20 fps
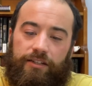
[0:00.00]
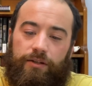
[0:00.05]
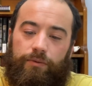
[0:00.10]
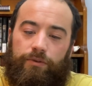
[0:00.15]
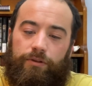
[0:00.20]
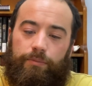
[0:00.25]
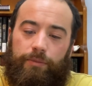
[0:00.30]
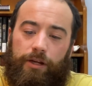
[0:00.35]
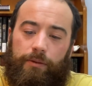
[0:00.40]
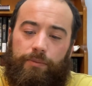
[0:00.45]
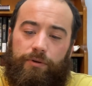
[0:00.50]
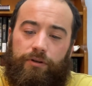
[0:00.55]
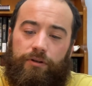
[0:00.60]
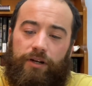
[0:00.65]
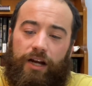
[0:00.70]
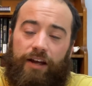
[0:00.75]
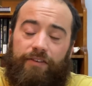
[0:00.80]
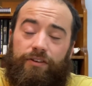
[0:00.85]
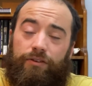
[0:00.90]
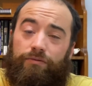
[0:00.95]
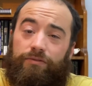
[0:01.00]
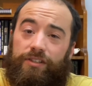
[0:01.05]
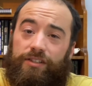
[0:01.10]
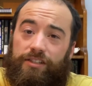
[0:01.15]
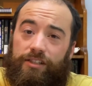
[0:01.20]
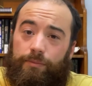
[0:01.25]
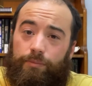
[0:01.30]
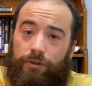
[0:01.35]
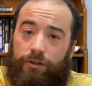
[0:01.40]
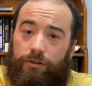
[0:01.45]
Connecting with people,
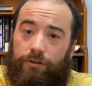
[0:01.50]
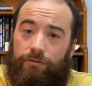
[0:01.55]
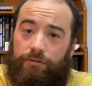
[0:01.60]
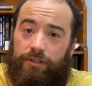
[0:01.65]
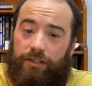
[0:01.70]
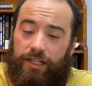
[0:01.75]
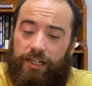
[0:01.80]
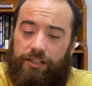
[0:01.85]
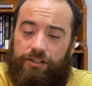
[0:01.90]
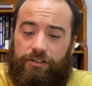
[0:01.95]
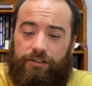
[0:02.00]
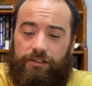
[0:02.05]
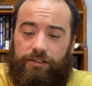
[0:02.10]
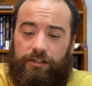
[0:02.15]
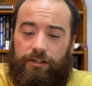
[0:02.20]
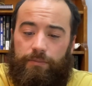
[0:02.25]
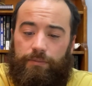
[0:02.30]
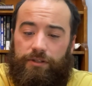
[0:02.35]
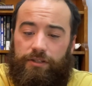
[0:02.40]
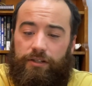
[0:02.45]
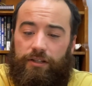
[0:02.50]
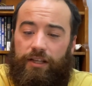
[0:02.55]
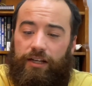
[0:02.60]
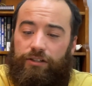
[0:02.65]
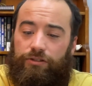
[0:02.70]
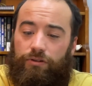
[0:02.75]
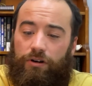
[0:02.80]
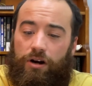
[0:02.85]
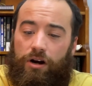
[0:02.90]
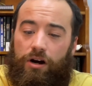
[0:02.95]
having reciprocal
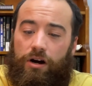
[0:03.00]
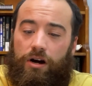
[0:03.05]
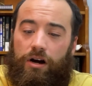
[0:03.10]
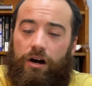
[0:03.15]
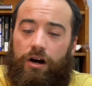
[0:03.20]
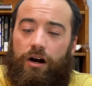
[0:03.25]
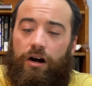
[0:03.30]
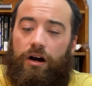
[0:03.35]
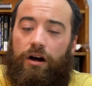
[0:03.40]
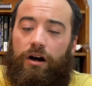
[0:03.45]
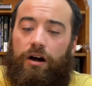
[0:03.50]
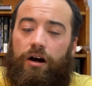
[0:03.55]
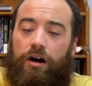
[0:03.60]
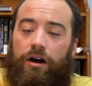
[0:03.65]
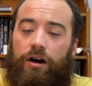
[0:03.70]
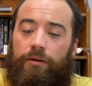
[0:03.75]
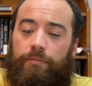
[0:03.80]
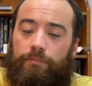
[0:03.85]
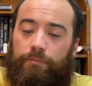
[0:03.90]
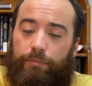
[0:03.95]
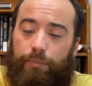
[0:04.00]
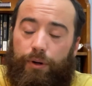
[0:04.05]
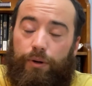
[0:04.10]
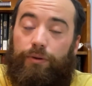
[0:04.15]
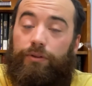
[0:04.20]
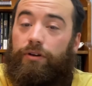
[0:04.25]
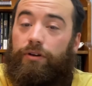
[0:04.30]
relationships that draw on